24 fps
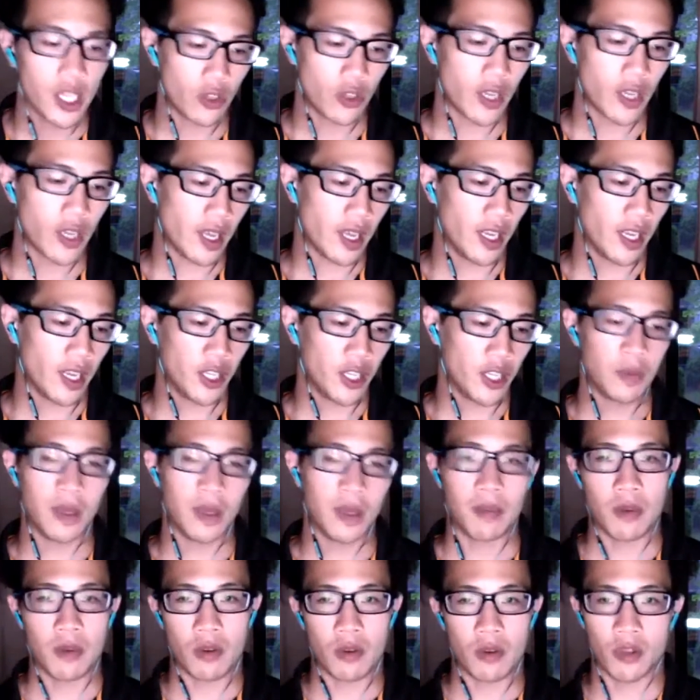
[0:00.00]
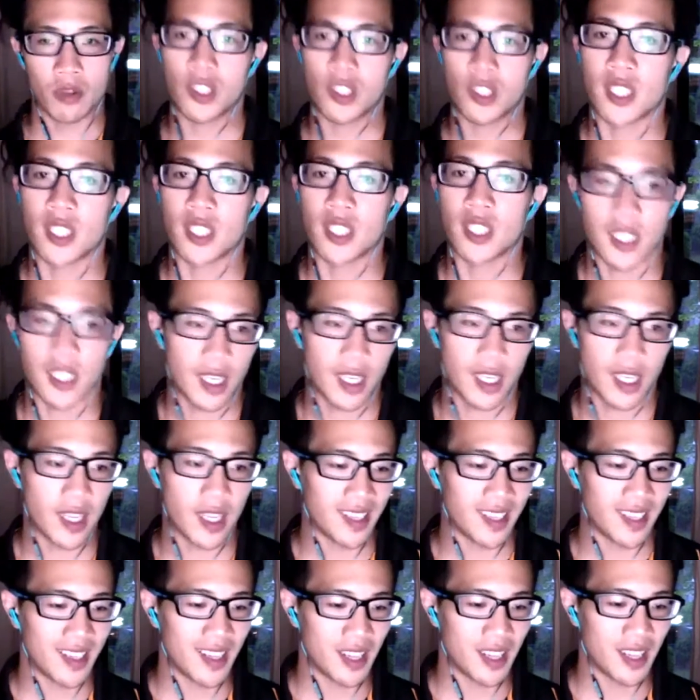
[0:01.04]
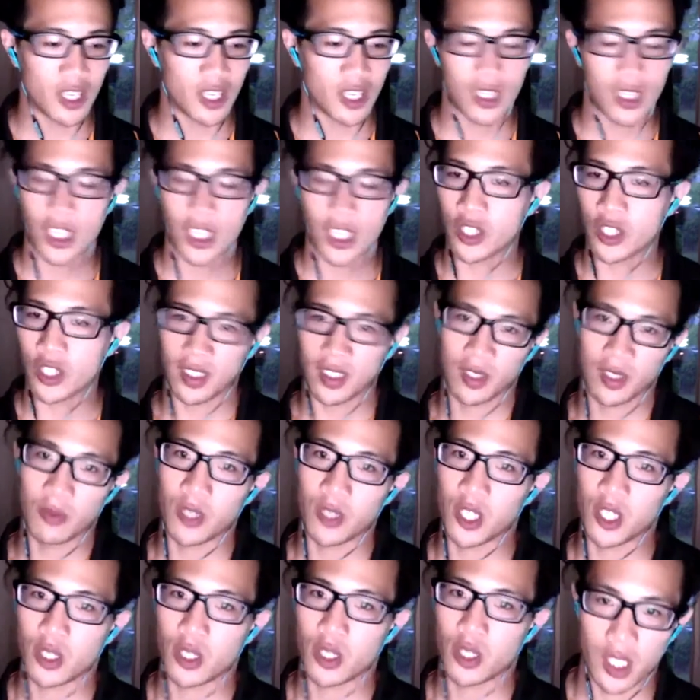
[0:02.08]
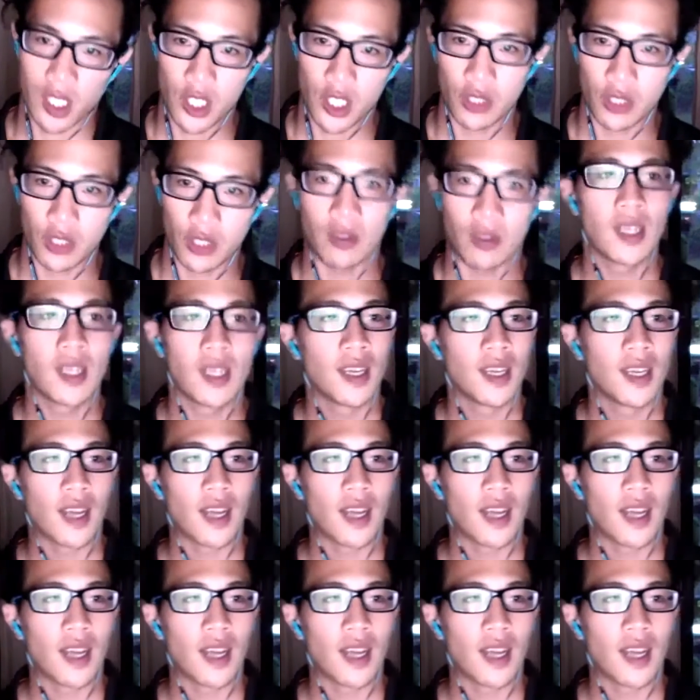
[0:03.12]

you get a little bit more restricted in the conditions in which you can shoot.